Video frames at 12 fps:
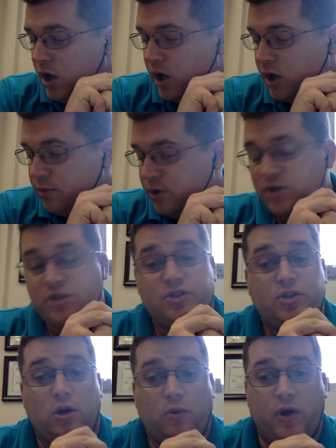Um, to
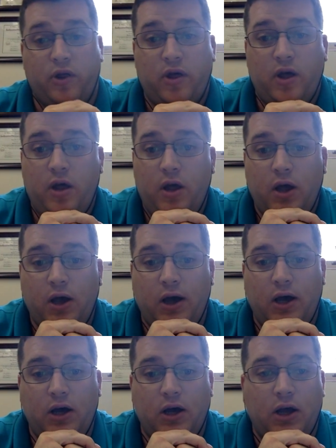start with,
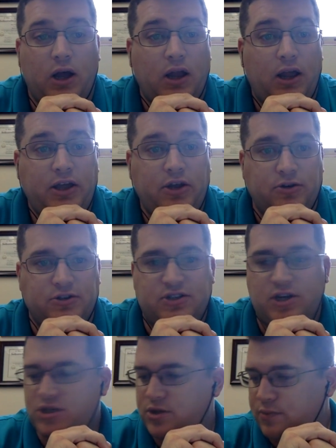uh, I like your
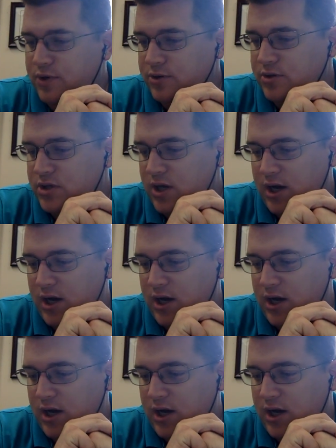discussion post.